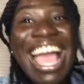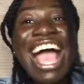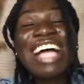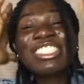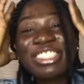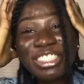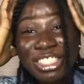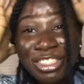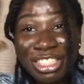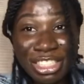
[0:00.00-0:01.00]
Do you
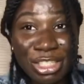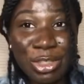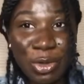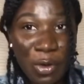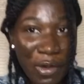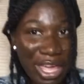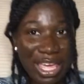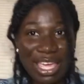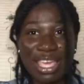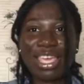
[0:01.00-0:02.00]
know the joy
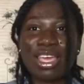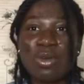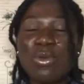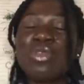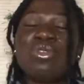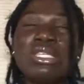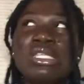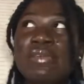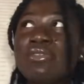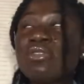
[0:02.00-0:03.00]
when you
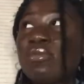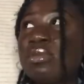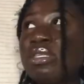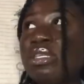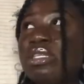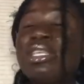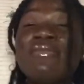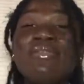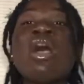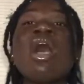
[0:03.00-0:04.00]
save something, save
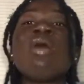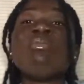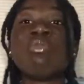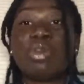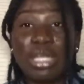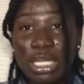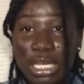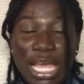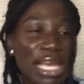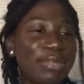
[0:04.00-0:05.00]
money,
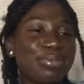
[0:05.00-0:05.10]
like